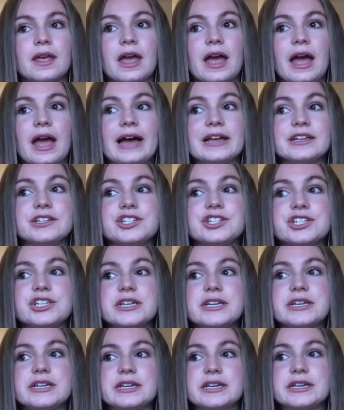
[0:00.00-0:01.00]
and
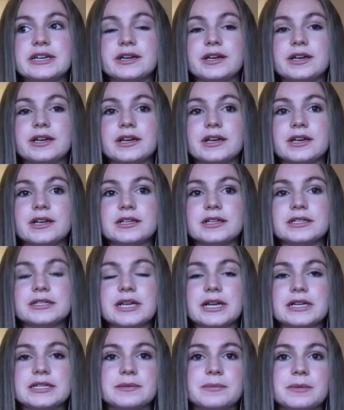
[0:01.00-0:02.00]
she
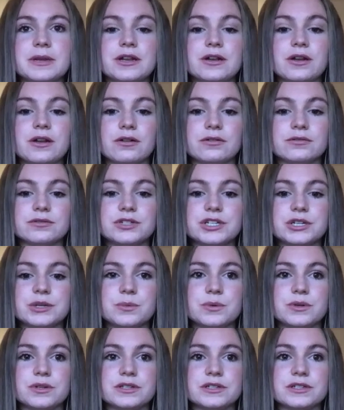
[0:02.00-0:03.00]
said to me, she
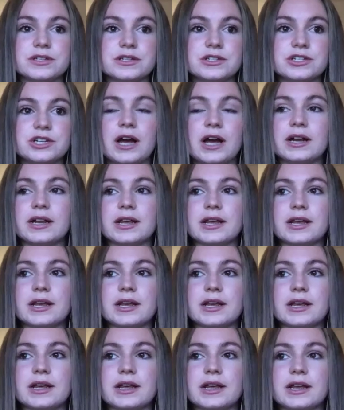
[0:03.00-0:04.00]
was chatting
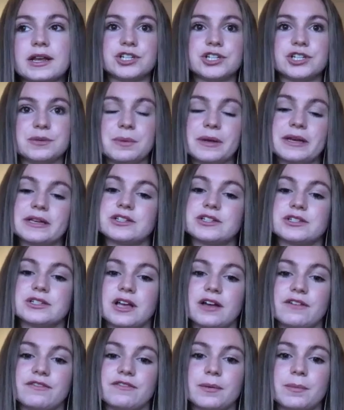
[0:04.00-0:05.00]
about how she
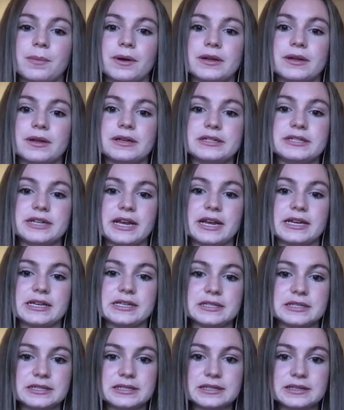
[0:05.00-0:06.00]
picks herself up on
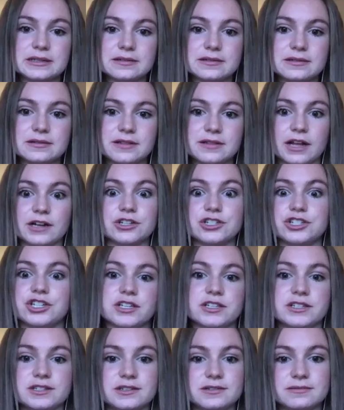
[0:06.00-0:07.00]
days that are
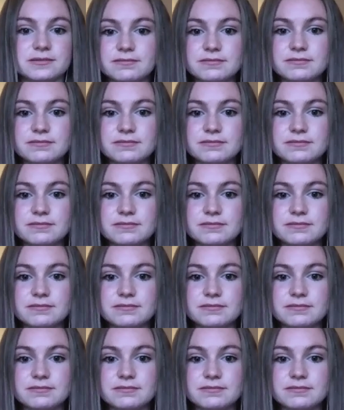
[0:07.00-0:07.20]
just,